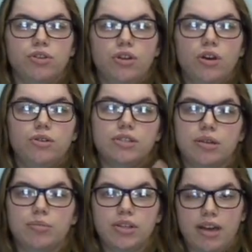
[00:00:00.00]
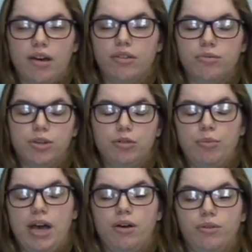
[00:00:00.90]
nose and breathe out through your
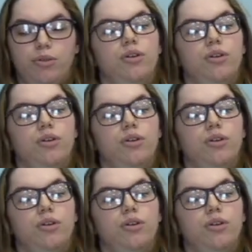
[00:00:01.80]
mouth.